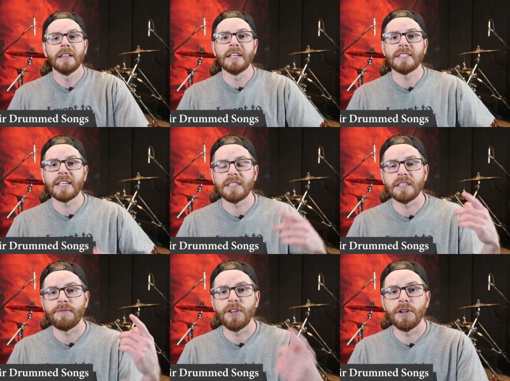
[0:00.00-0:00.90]
Let's get
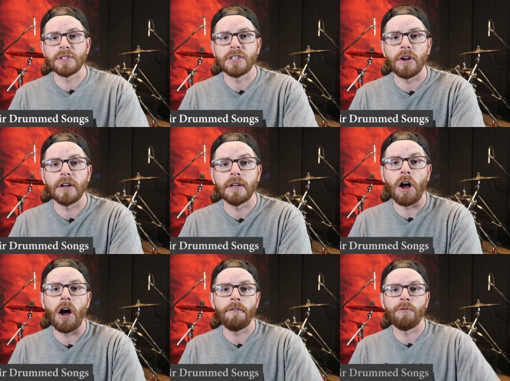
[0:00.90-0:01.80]
this video started
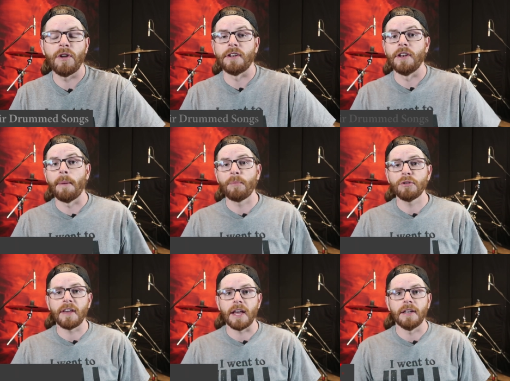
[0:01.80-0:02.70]
off with number
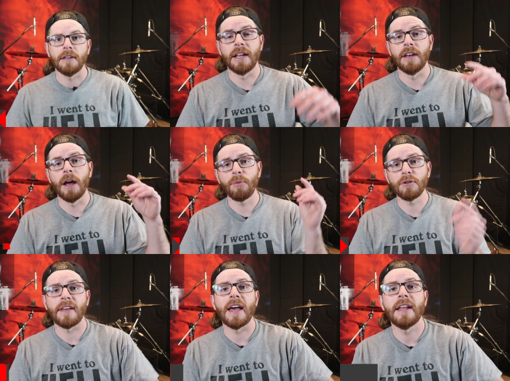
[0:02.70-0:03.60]
10. And number
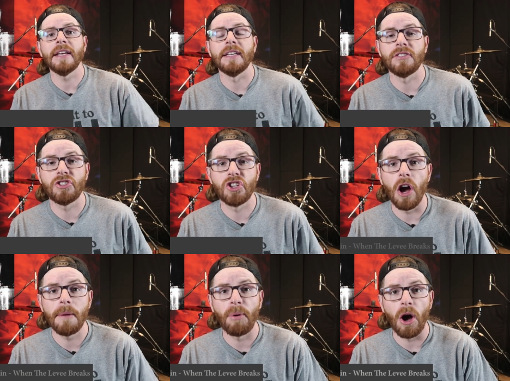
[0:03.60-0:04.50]
10 is
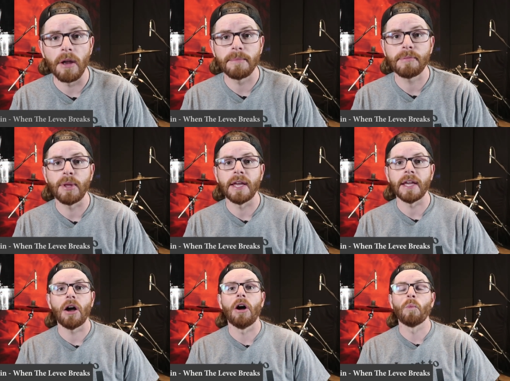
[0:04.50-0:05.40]
John Bonham's
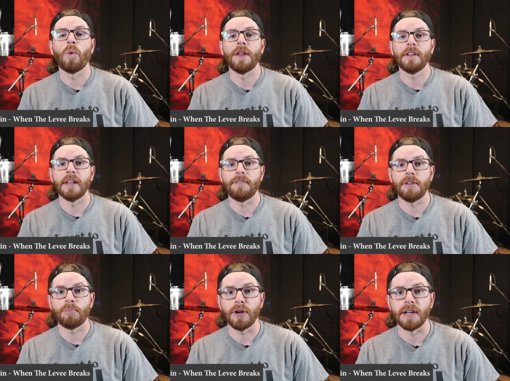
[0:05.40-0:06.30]
playing on When the Levee
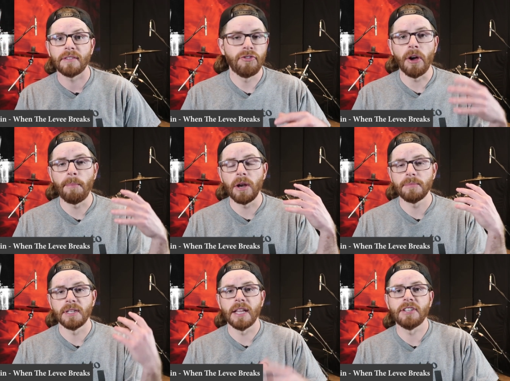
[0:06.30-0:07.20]
Breaks. John
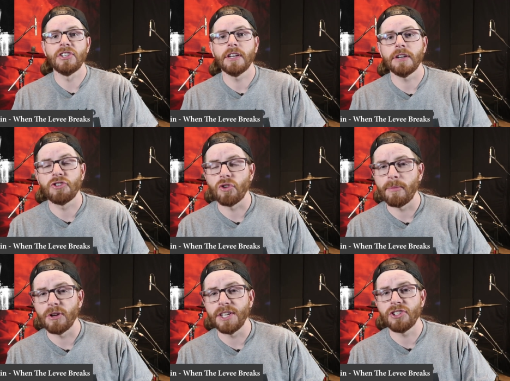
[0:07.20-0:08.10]
Bonham's a legendary
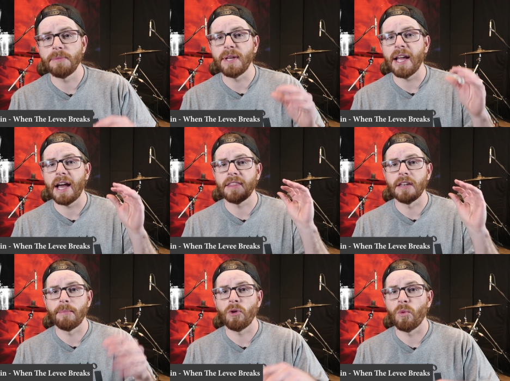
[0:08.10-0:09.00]
drummer, he should be at the
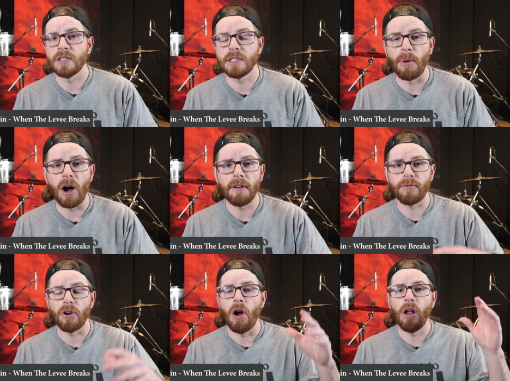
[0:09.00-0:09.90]
number one spot
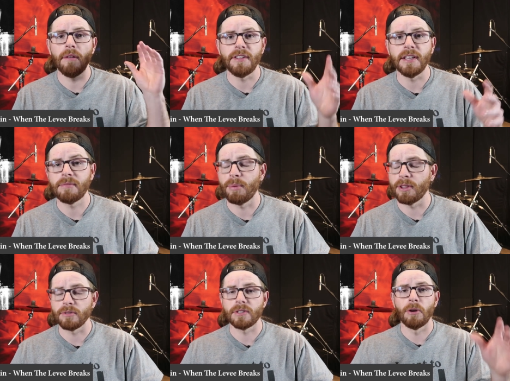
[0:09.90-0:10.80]
for all of these, but
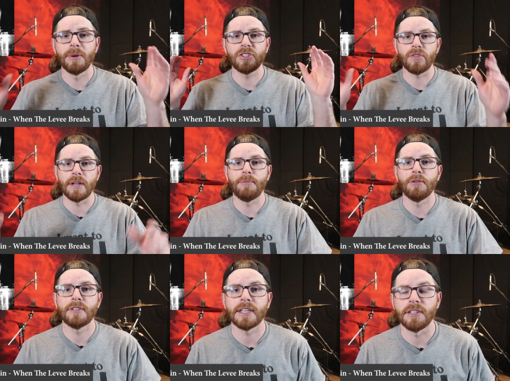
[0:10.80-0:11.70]
there's so much great
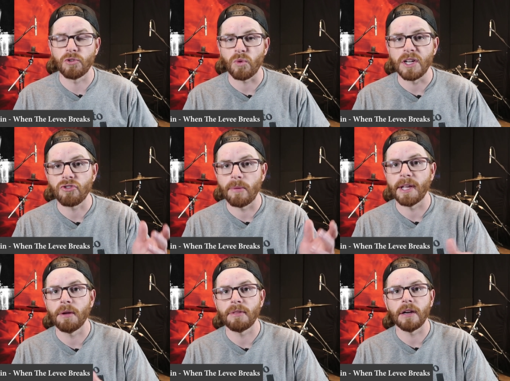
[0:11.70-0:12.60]
music and great
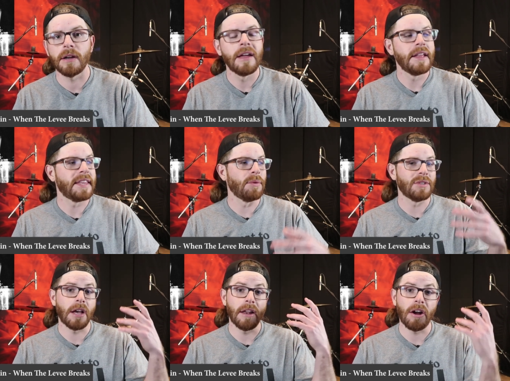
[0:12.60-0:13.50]
drumming out there that it
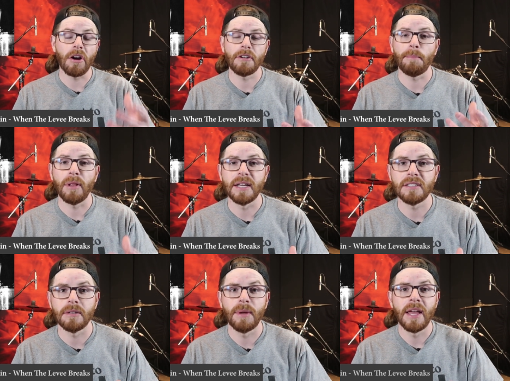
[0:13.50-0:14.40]
was kind of hard to
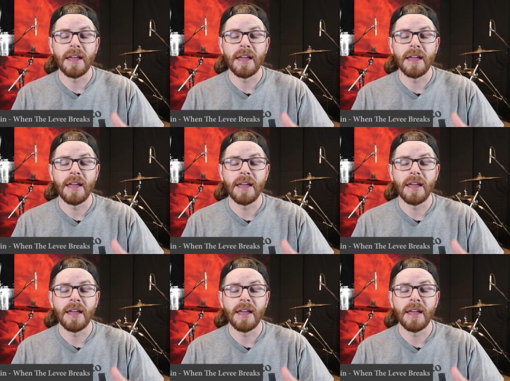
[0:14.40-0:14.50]
place him